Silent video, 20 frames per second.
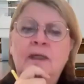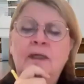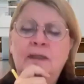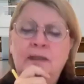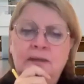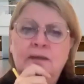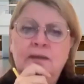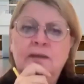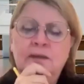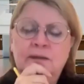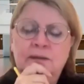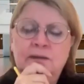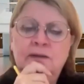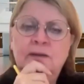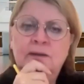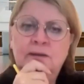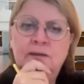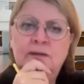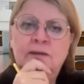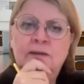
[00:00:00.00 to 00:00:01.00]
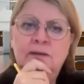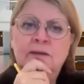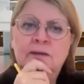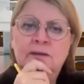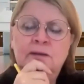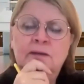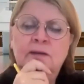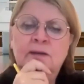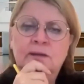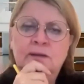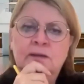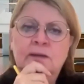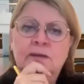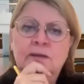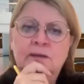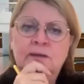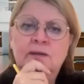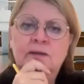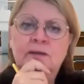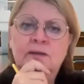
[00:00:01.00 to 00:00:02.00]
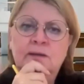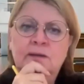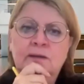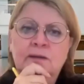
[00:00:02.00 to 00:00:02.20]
Yeah. But where we